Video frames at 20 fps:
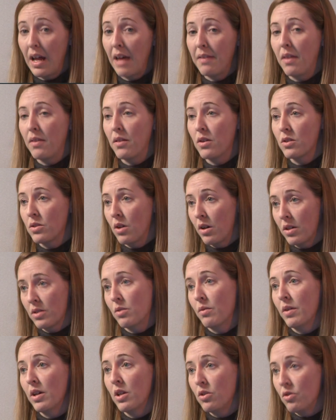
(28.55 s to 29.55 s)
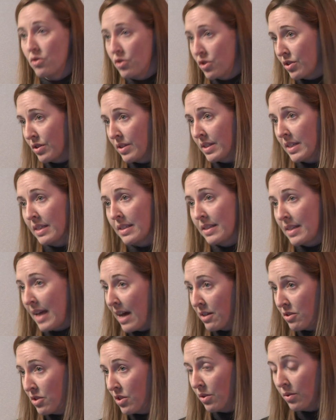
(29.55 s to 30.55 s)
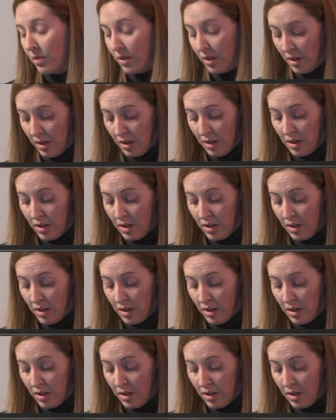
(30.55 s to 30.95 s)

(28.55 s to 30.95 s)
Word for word: And then there's also a New Jersey statute,